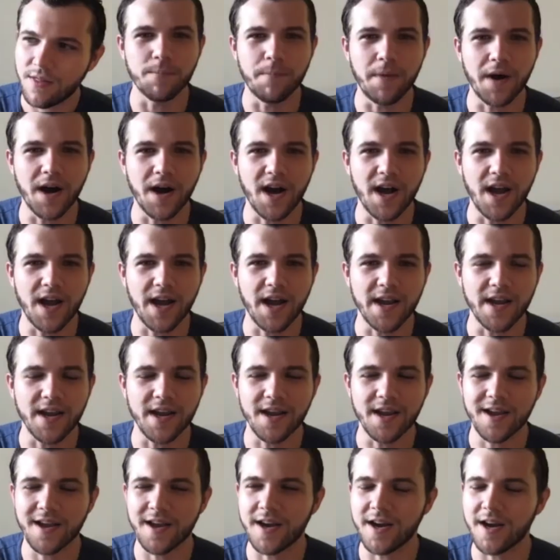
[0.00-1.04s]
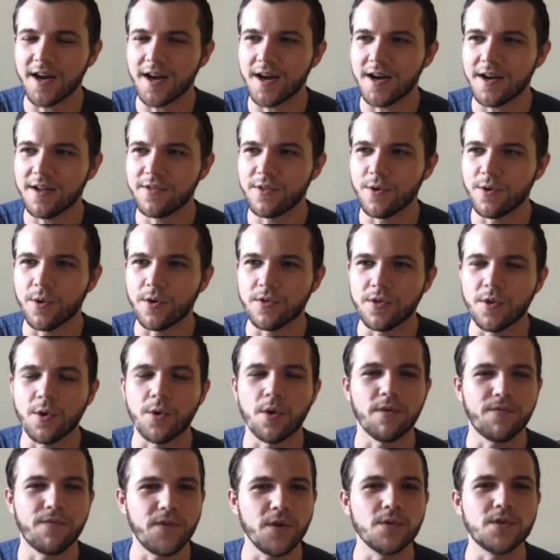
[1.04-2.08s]
by, uh, there, there were
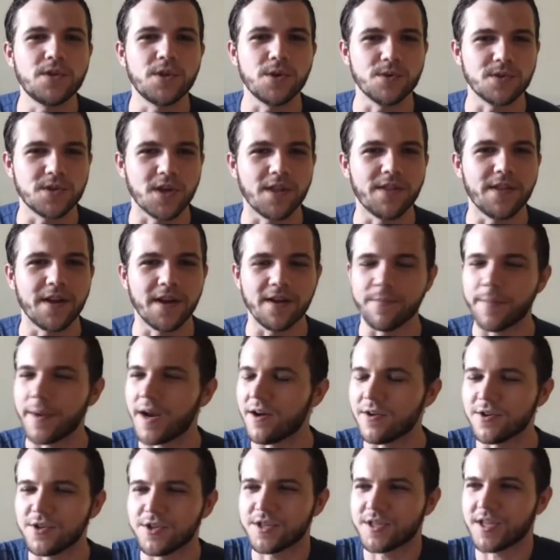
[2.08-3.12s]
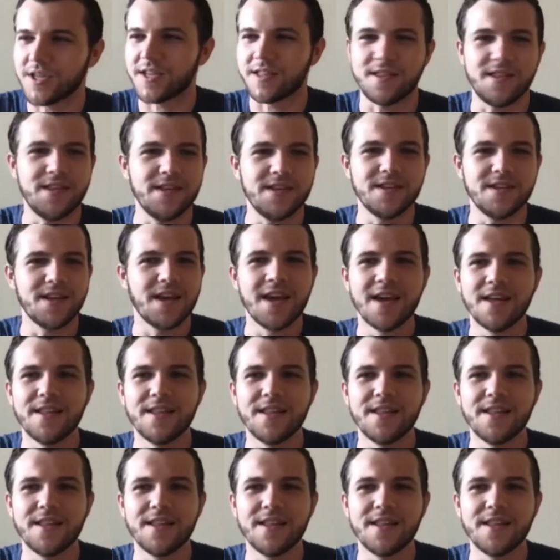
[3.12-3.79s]
a few tunes on there, but I was just like, the,